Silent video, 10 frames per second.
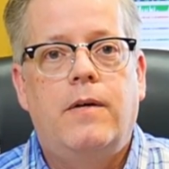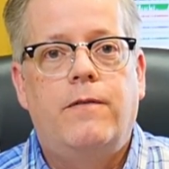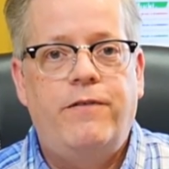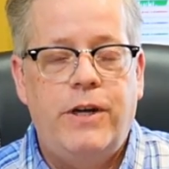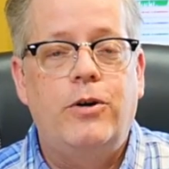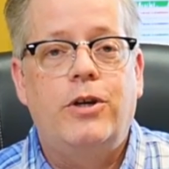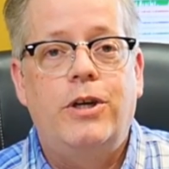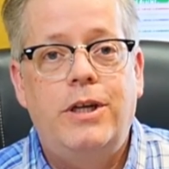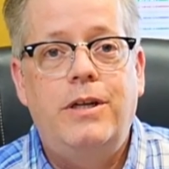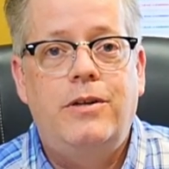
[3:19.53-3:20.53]
feel
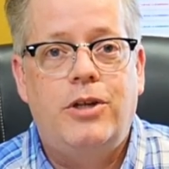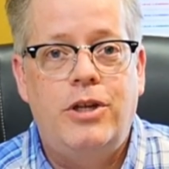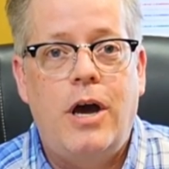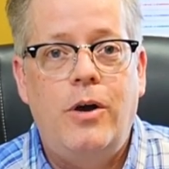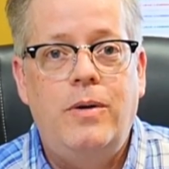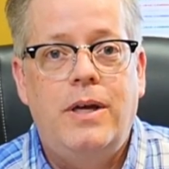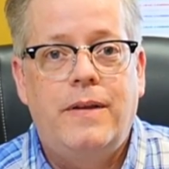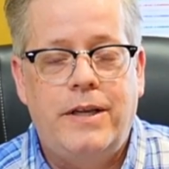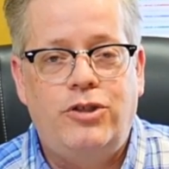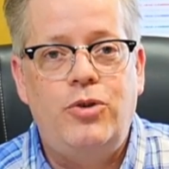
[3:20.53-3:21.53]
good to know
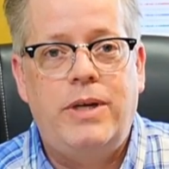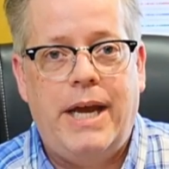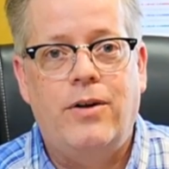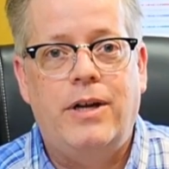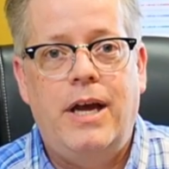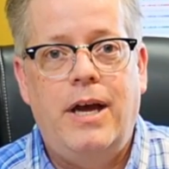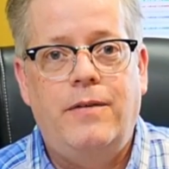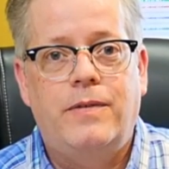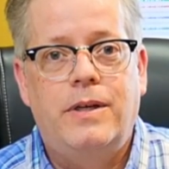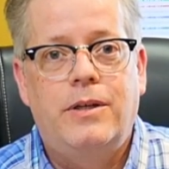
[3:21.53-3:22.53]
that you cared
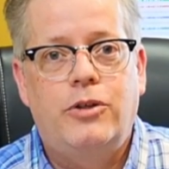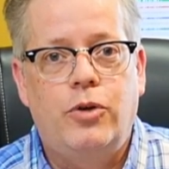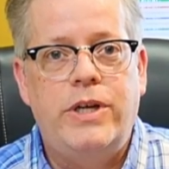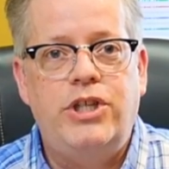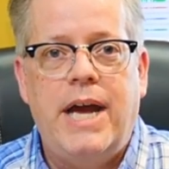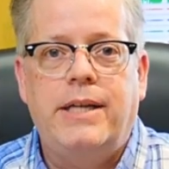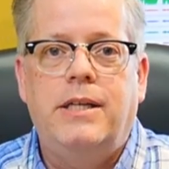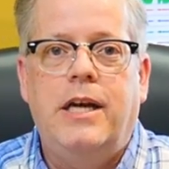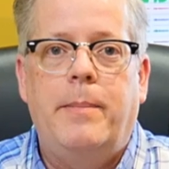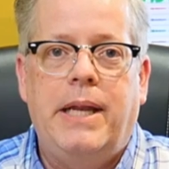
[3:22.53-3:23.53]
enough to reach out to
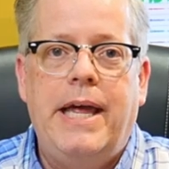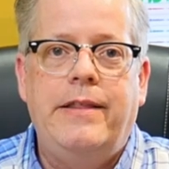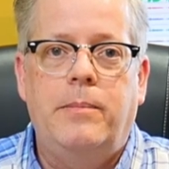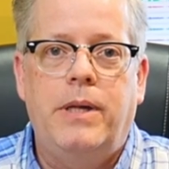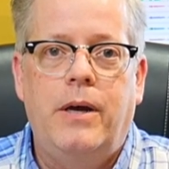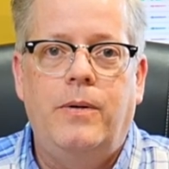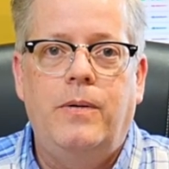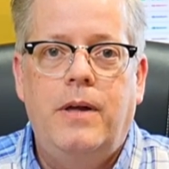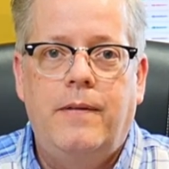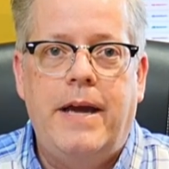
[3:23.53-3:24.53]
them and let them know
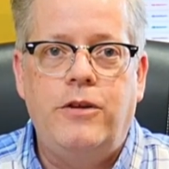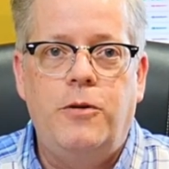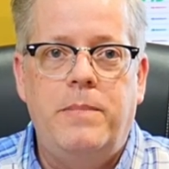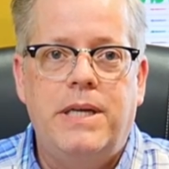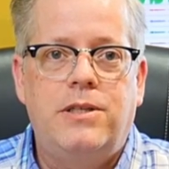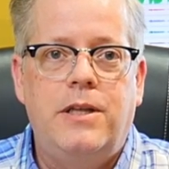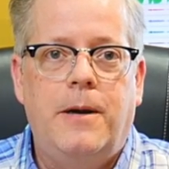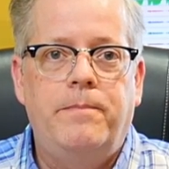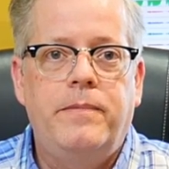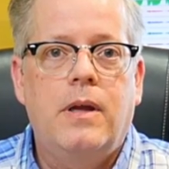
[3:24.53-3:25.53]
that you missed
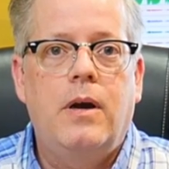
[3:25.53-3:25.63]
them.